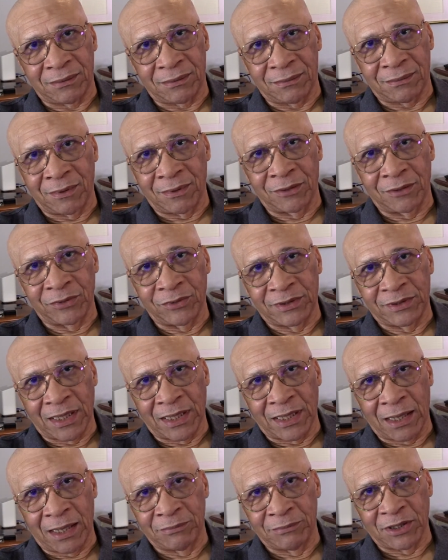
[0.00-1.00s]
100
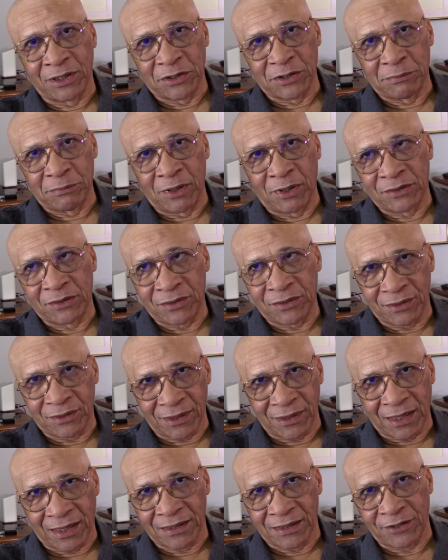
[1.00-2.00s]
times as much
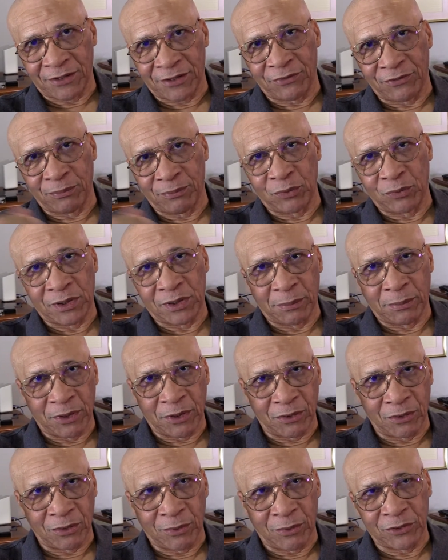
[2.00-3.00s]
as if you put them in a
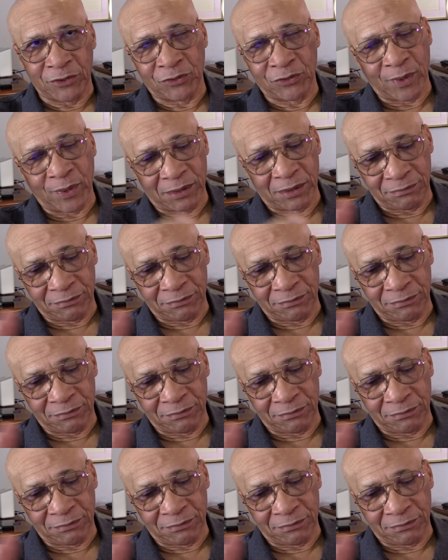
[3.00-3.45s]
commercial, well,